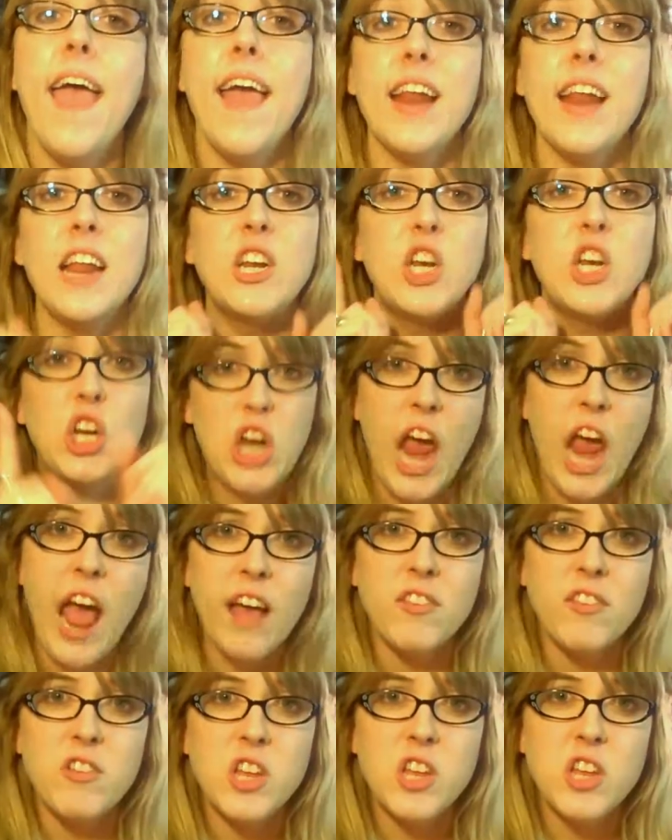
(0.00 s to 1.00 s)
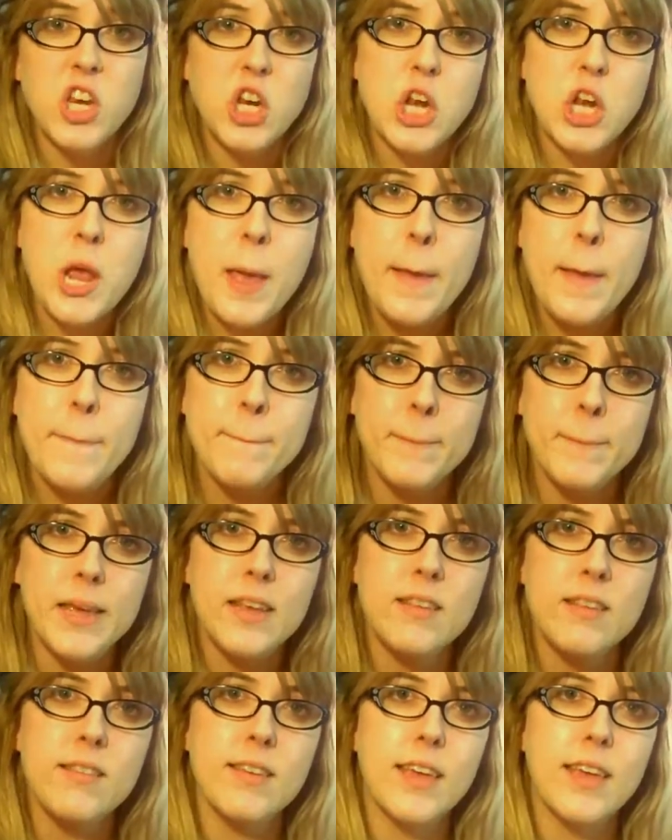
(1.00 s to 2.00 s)
and a challenge
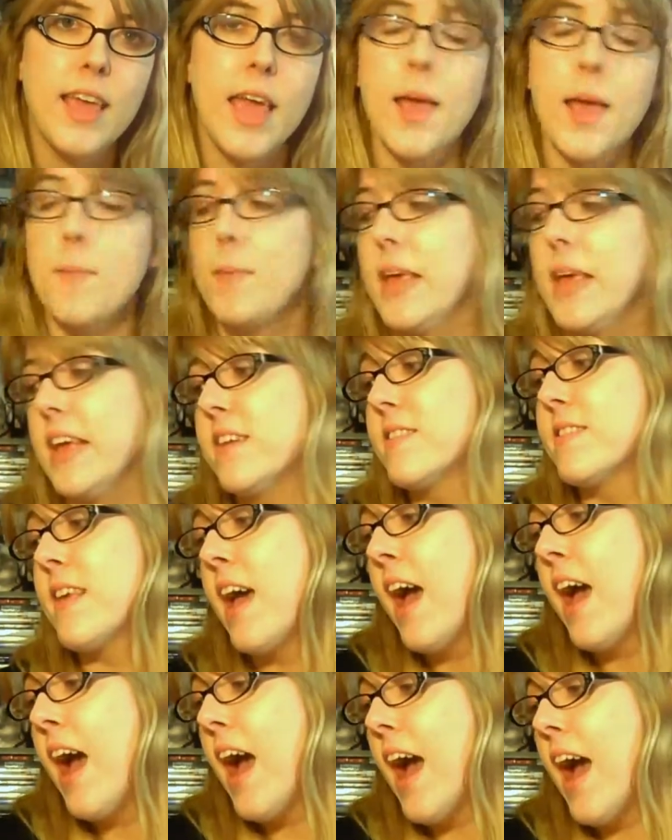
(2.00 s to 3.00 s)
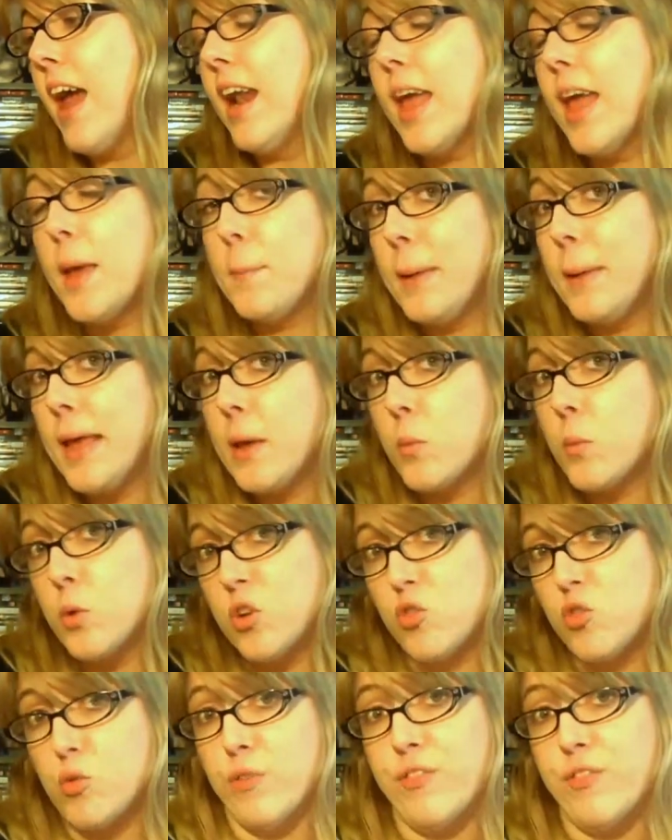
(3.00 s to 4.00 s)
needs a game, because I like playing
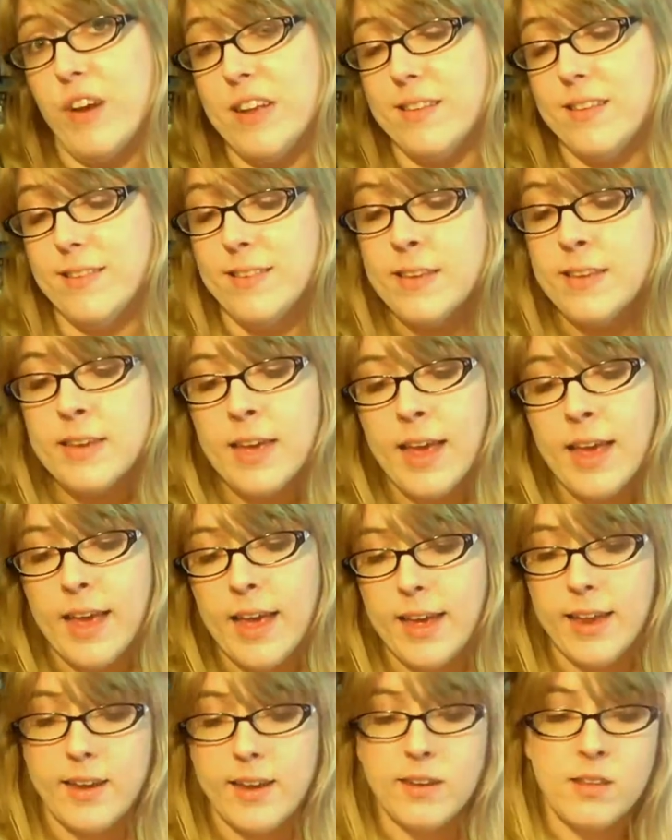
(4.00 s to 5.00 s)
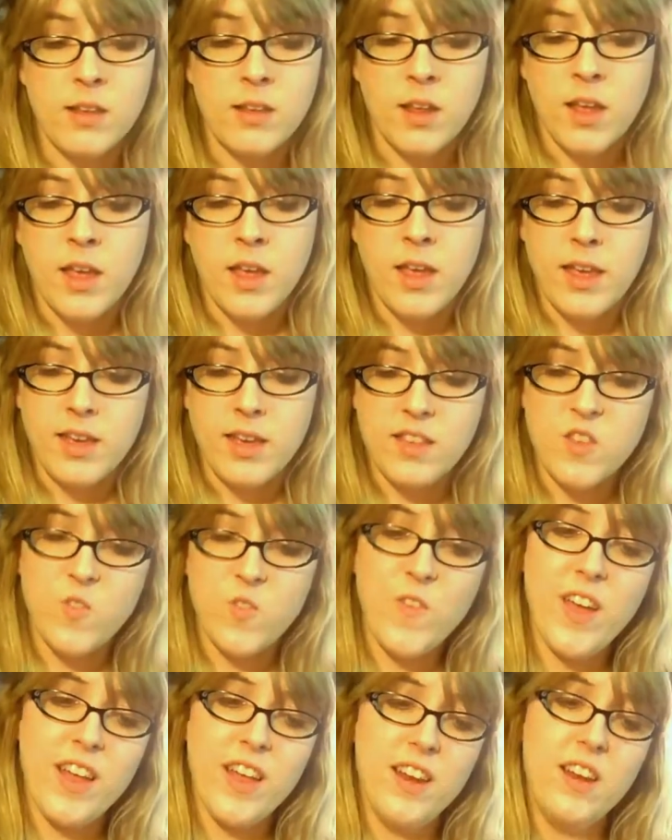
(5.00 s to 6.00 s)
Words with Friends, and it's
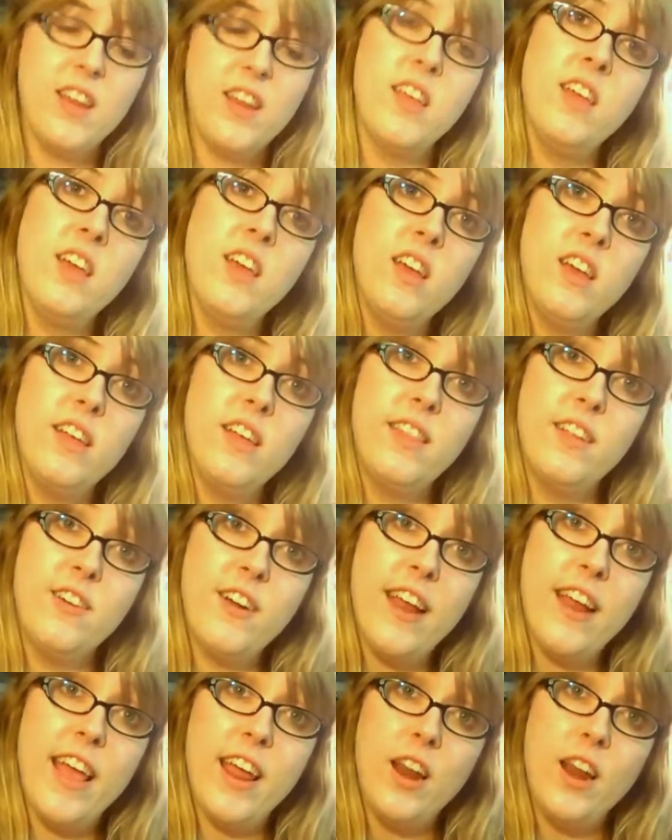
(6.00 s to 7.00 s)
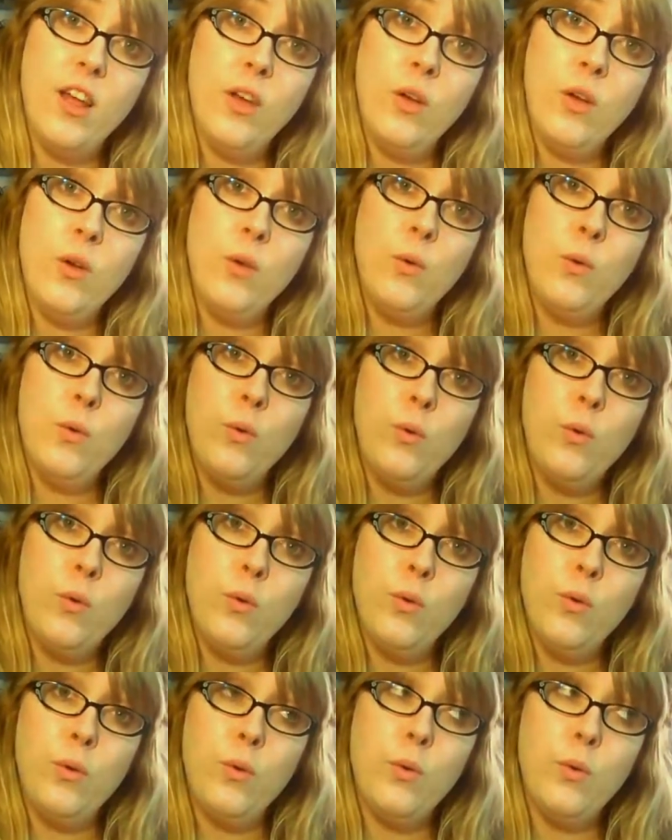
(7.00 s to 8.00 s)
fun, and they're not.
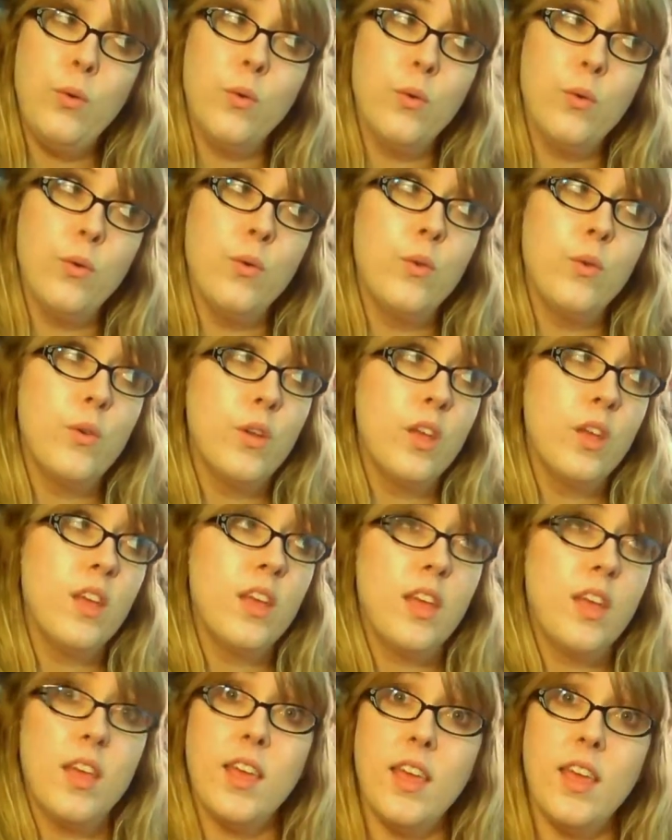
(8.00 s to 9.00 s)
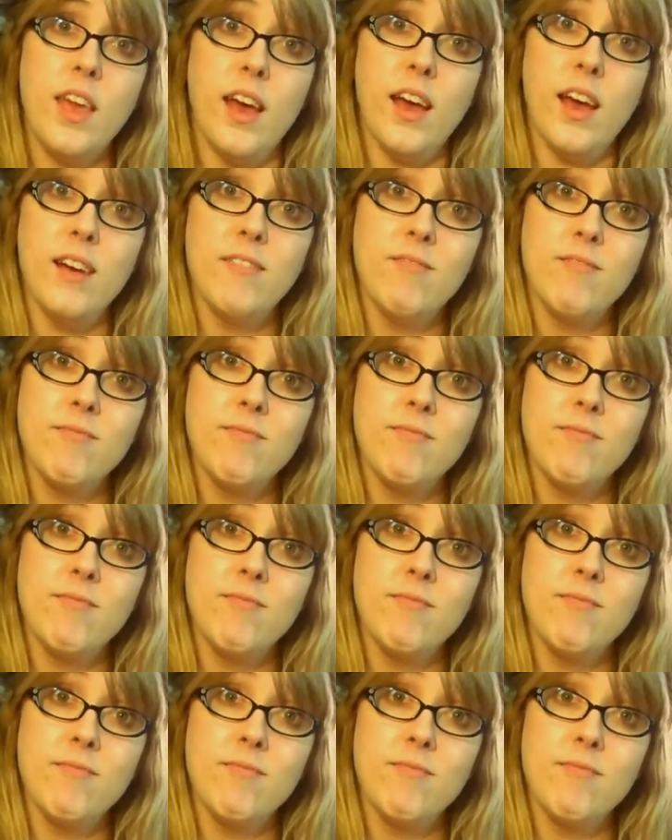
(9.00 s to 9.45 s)
Ooh. Yeah.